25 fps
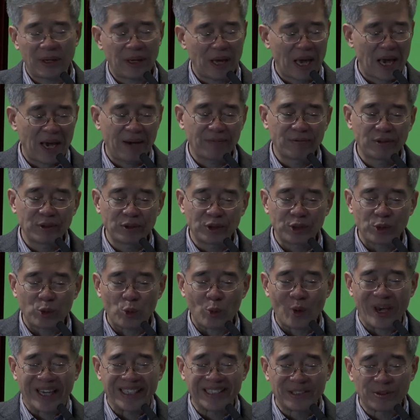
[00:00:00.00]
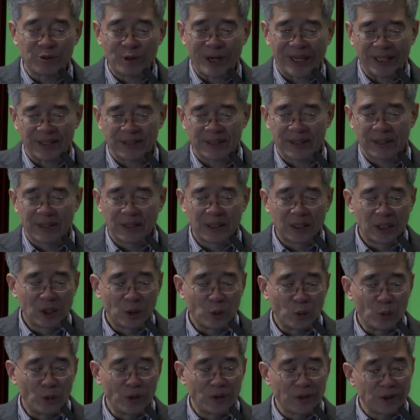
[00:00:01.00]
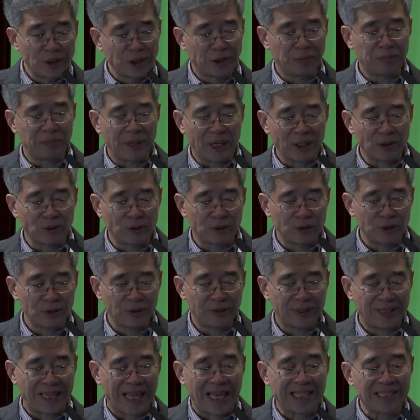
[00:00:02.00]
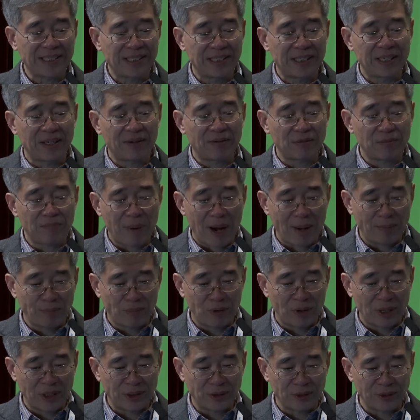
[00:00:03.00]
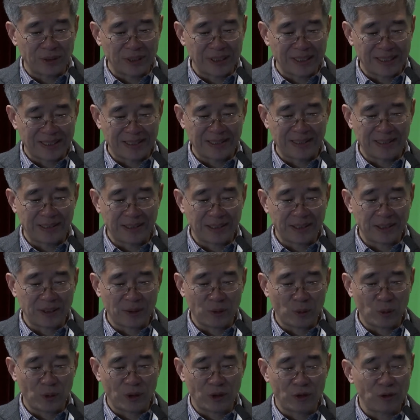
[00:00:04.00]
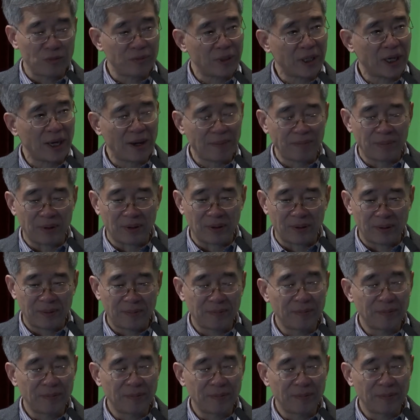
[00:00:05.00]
Average wage rate with respect to density of population increases with human capital.